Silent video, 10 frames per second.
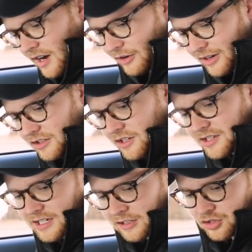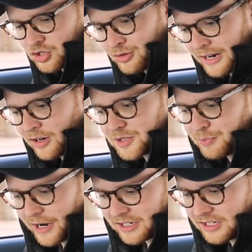I reckon you'd stick to two adults
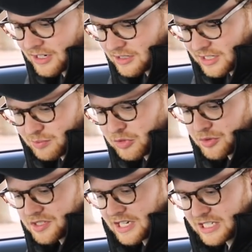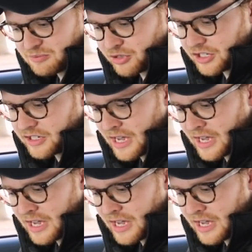back here because this middle seat's pretty